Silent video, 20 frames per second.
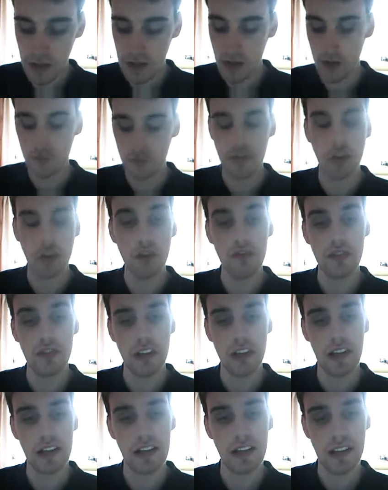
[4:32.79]
of Dolph
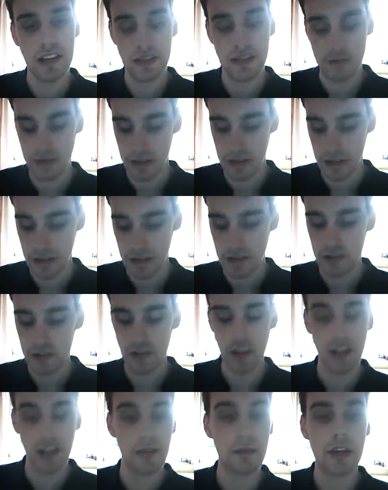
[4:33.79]
Ziggler,
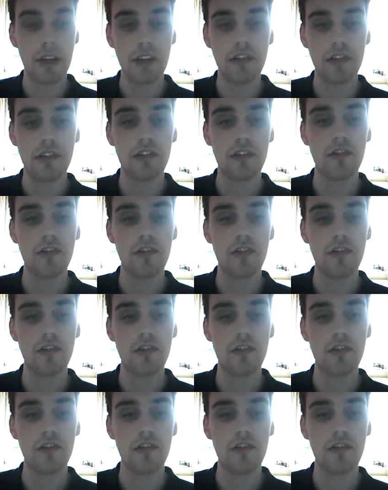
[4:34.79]
Sheamus,